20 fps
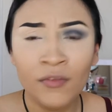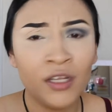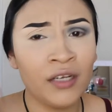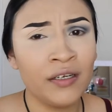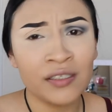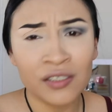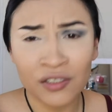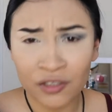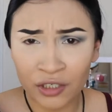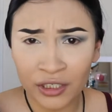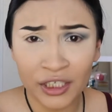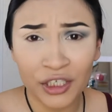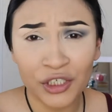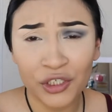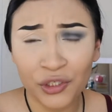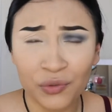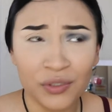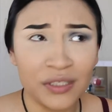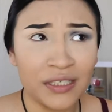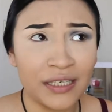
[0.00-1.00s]
And I
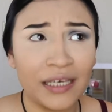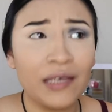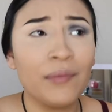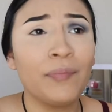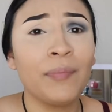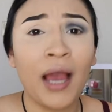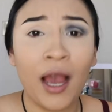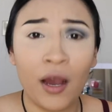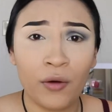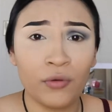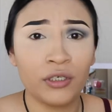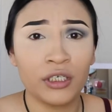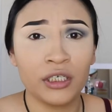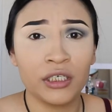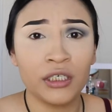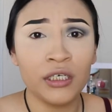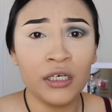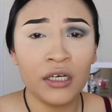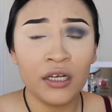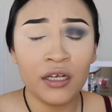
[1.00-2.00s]
started using a
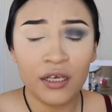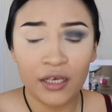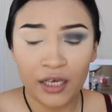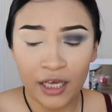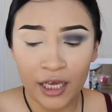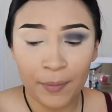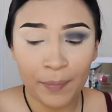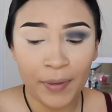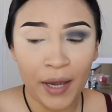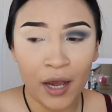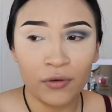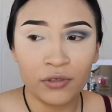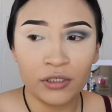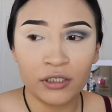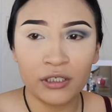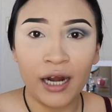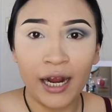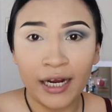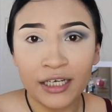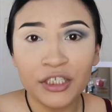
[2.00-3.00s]
powder
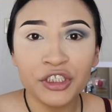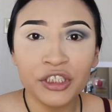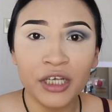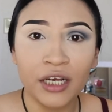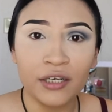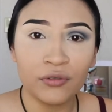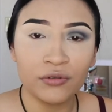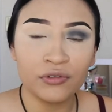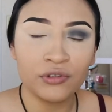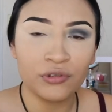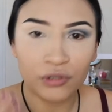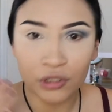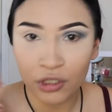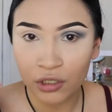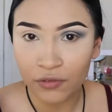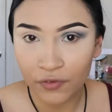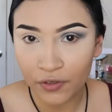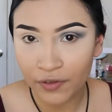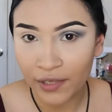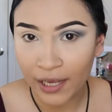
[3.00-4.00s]
eyeshadow to
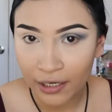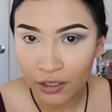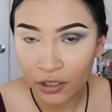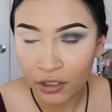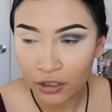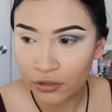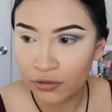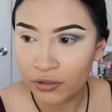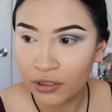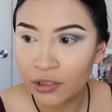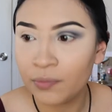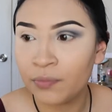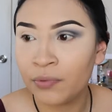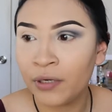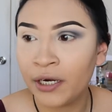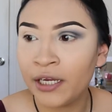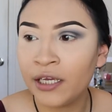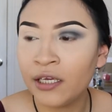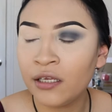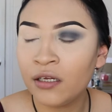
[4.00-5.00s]
cover that color up,
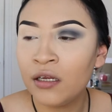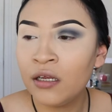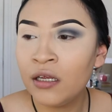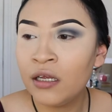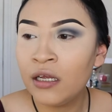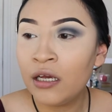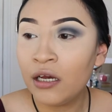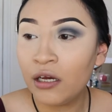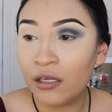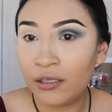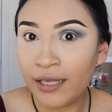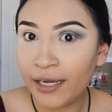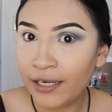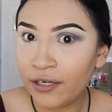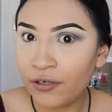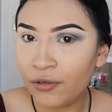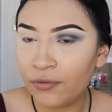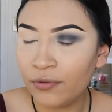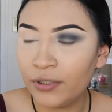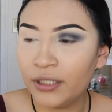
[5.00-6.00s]
right? A
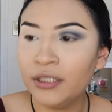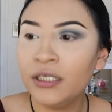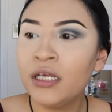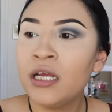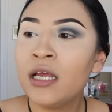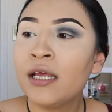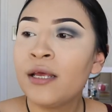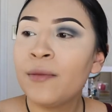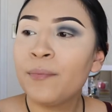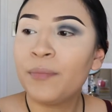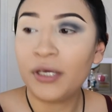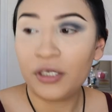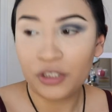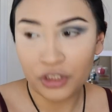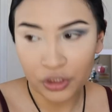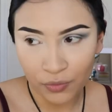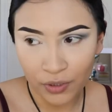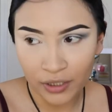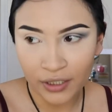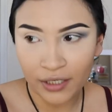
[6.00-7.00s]
lighter one, because
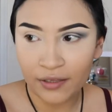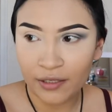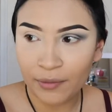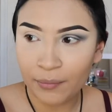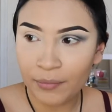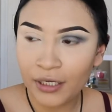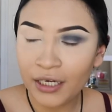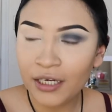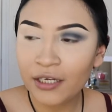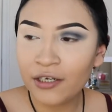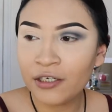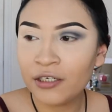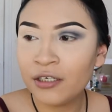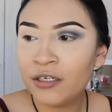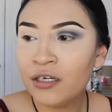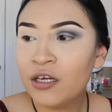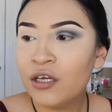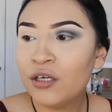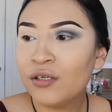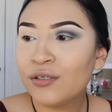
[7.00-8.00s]
she wanted them
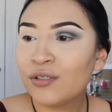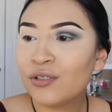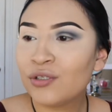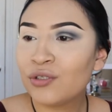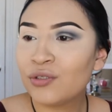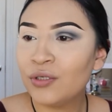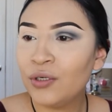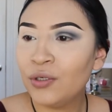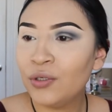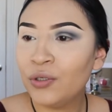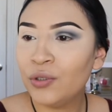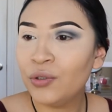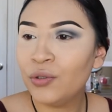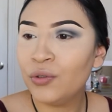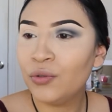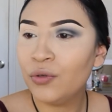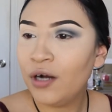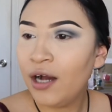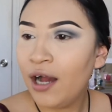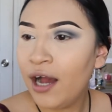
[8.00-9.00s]
lighter.
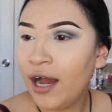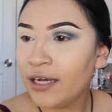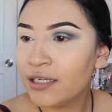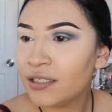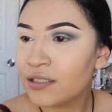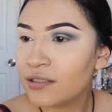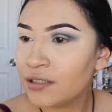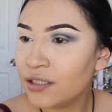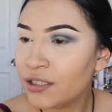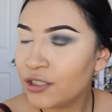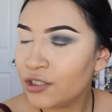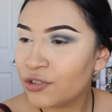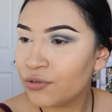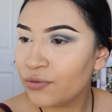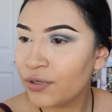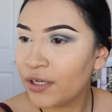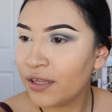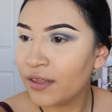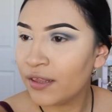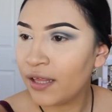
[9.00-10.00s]
So I started
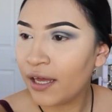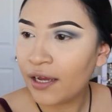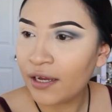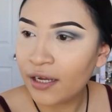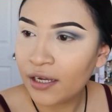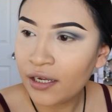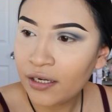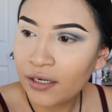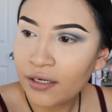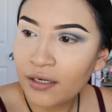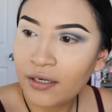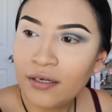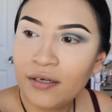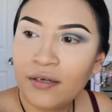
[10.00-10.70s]
doing that.